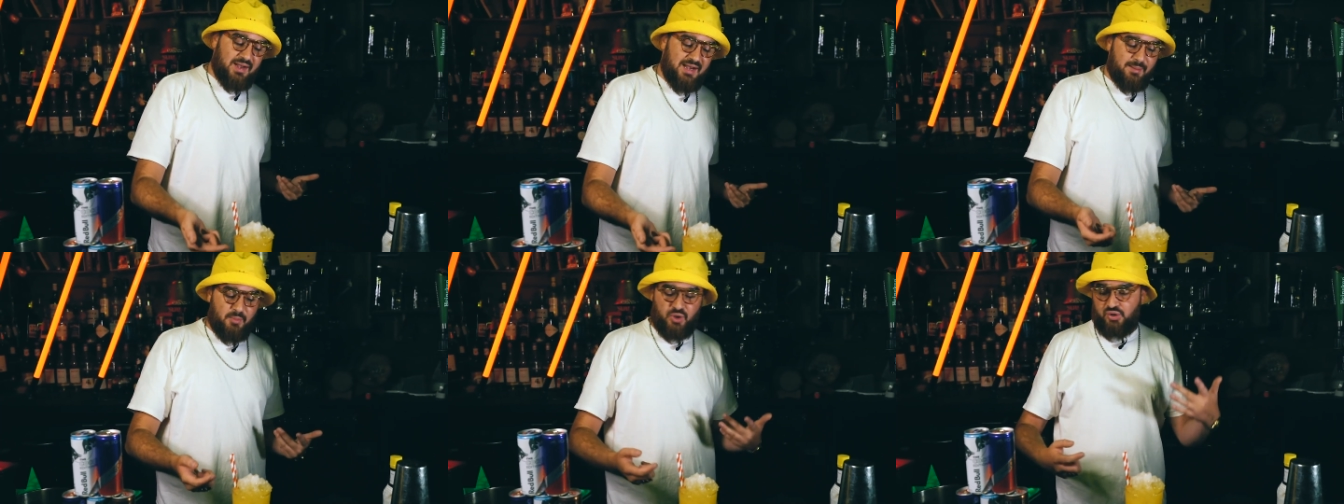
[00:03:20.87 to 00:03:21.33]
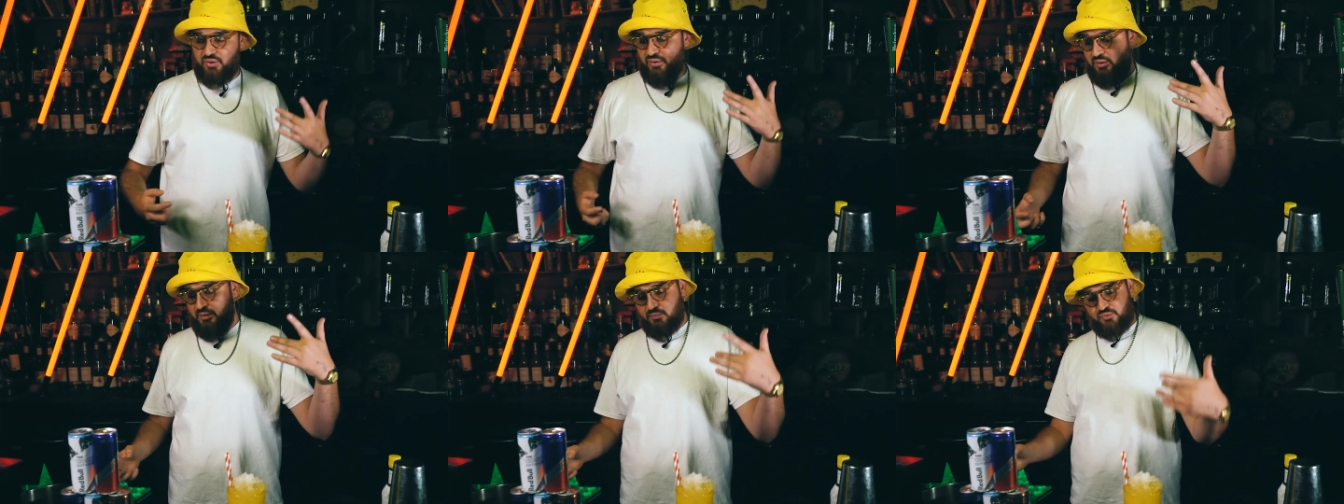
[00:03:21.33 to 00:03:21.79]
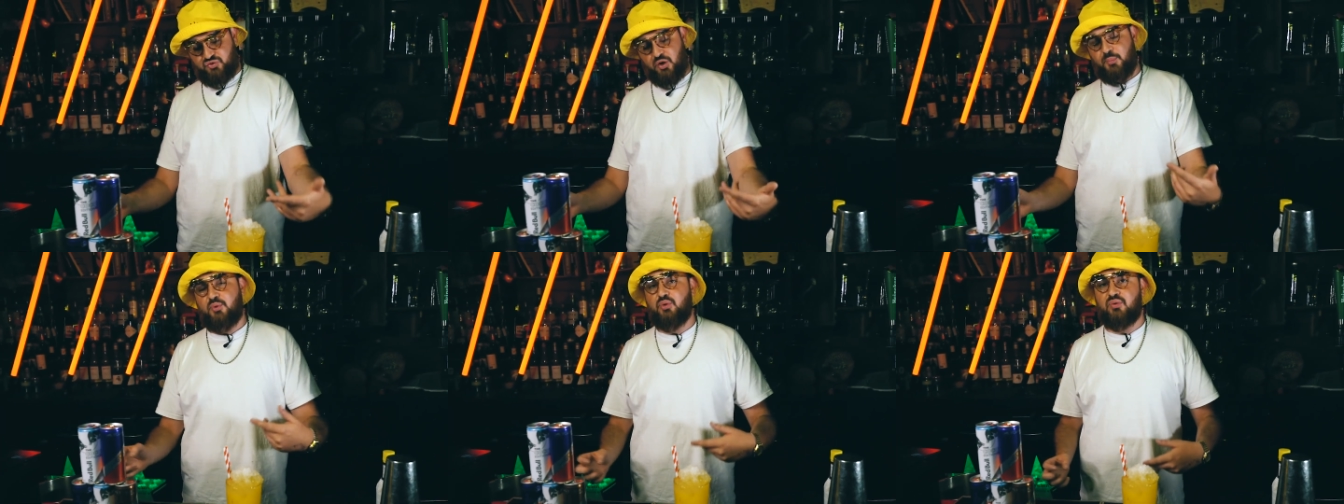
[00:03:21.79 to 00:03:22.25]
lemon,
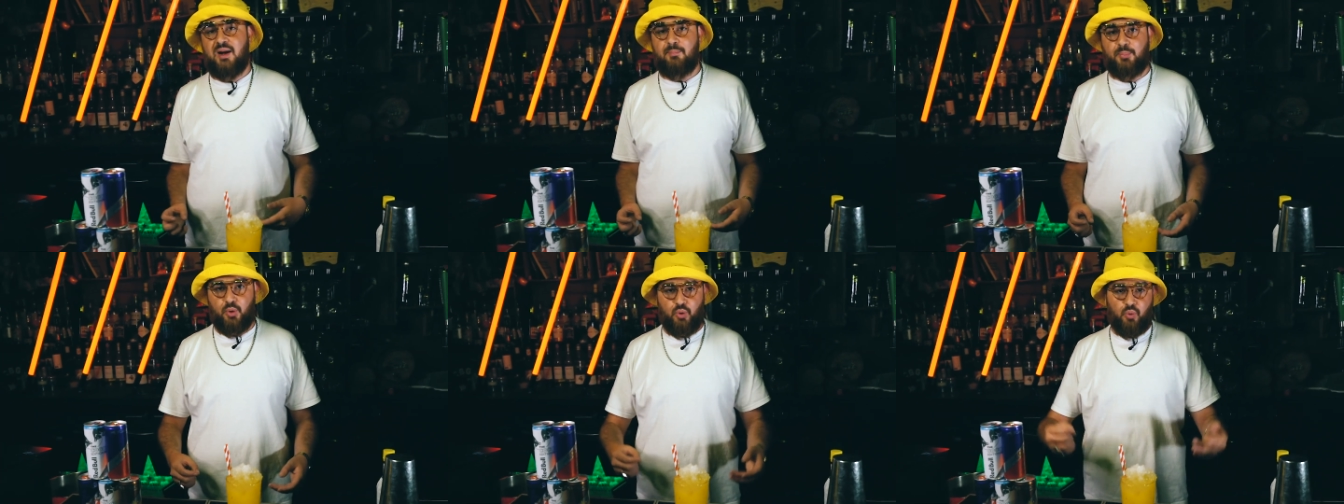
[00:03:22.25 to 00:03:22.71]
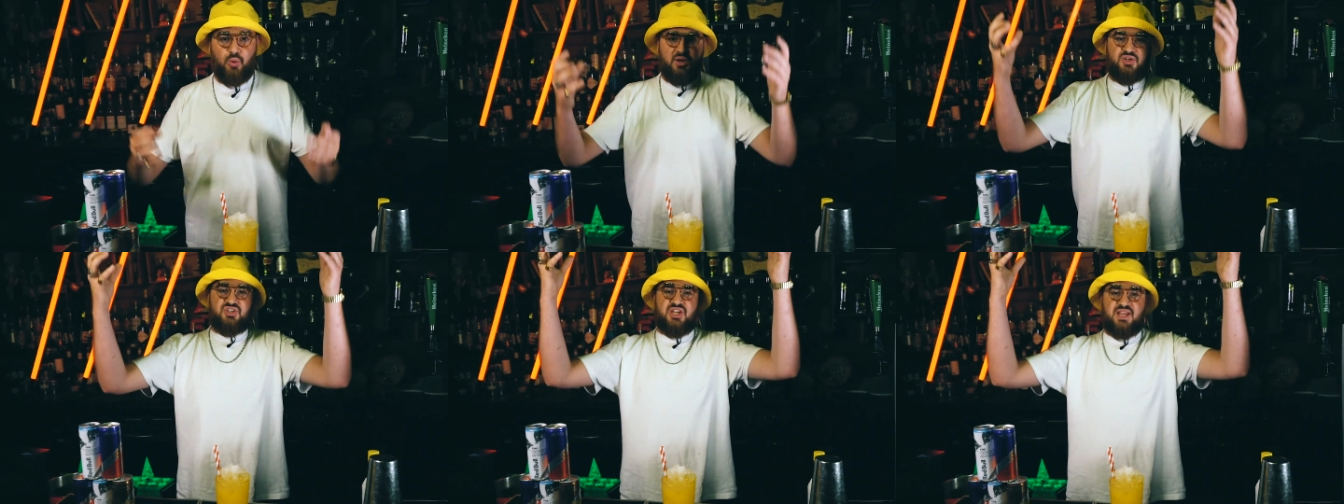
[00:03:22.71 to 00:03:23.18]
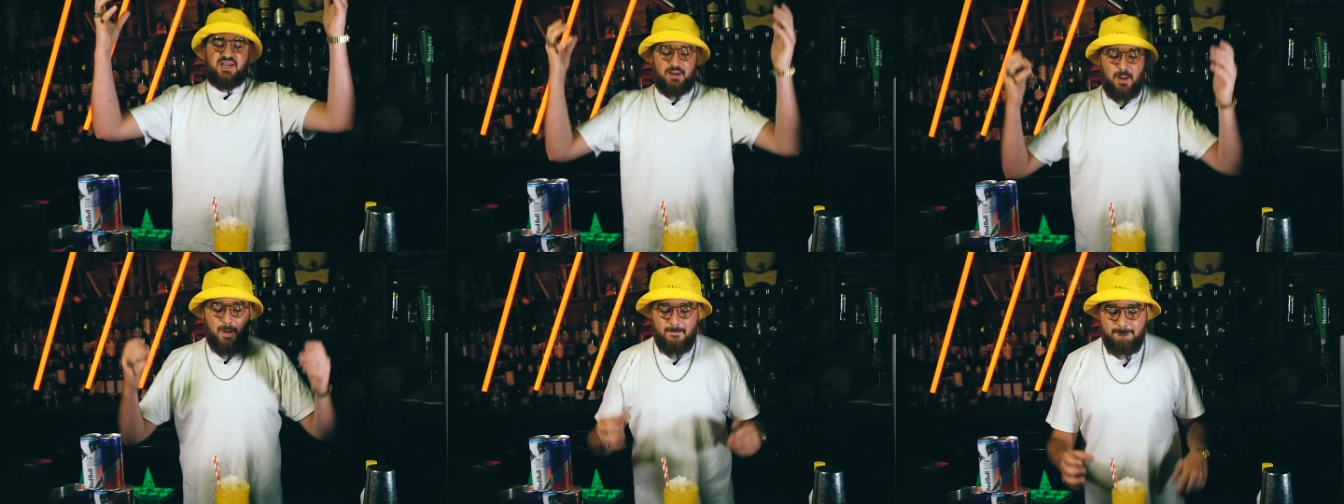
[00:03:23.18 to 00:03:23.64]
tropical Red Bull, gin.
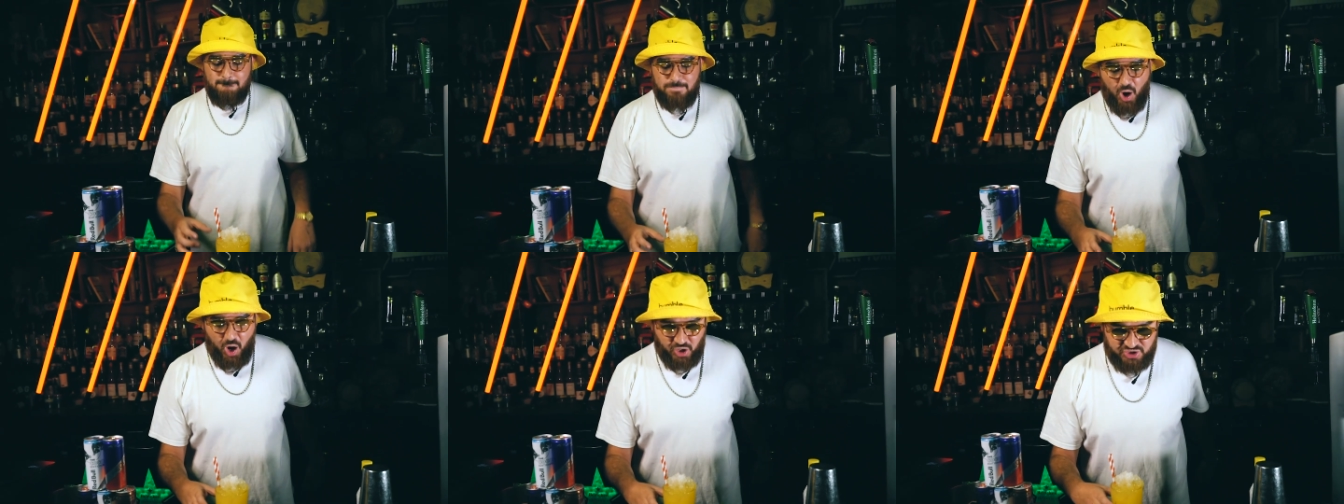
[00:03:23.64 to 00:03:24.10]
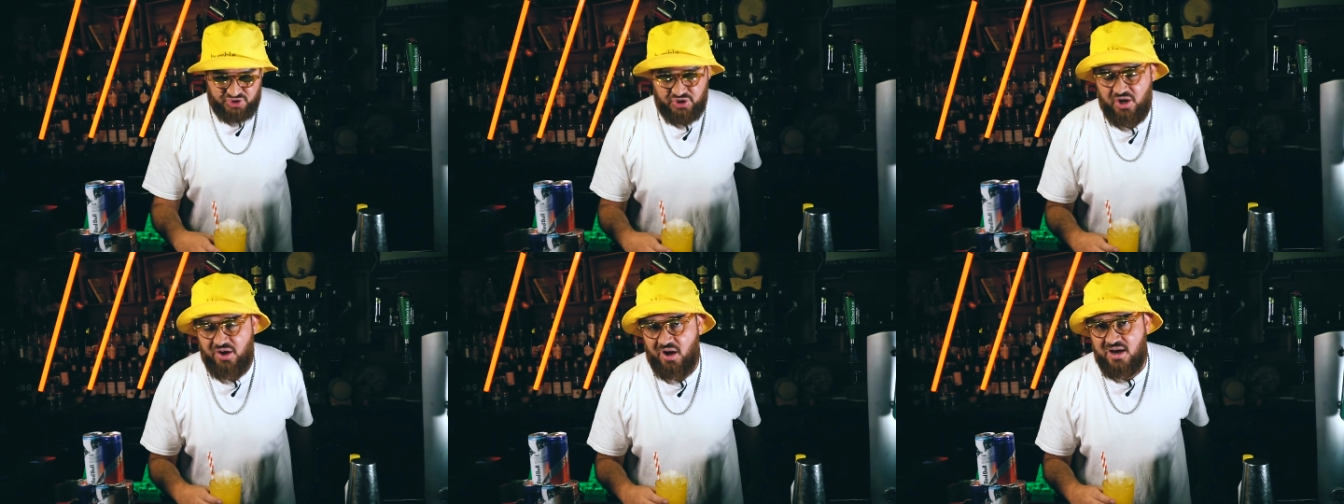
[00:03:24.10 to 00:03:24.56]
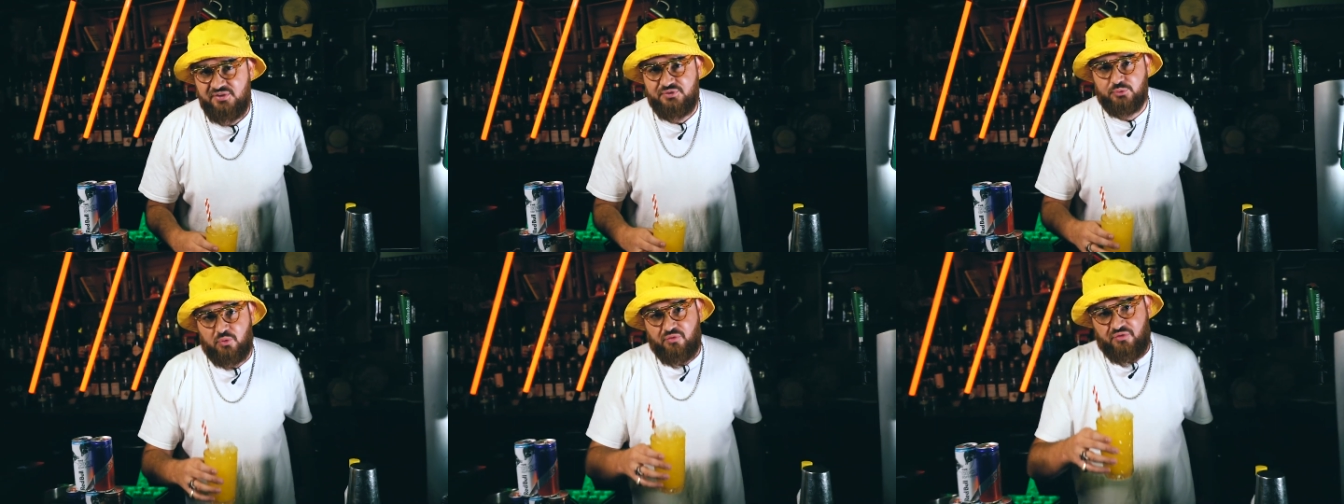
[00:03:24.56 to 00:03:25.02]
Bosh! A nice,
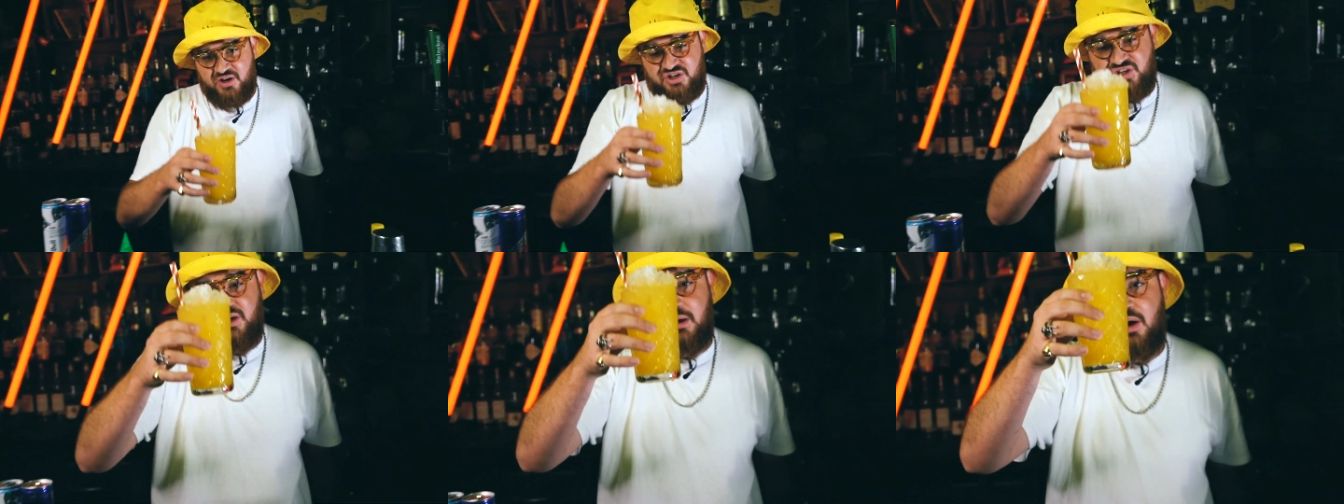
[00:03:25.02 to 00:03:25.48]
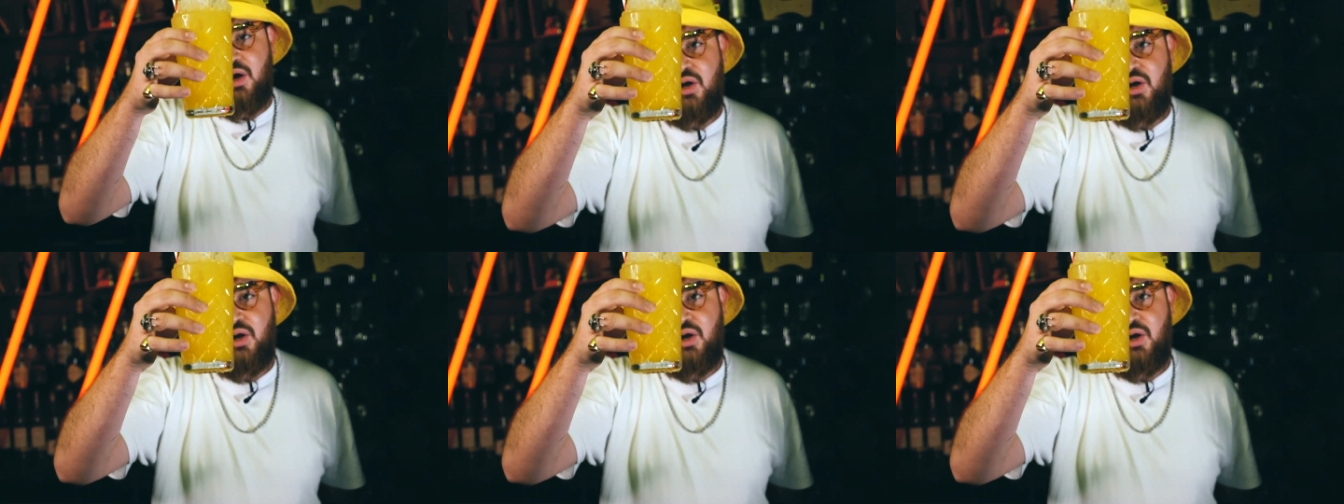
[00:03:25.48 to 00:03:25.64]
refreshing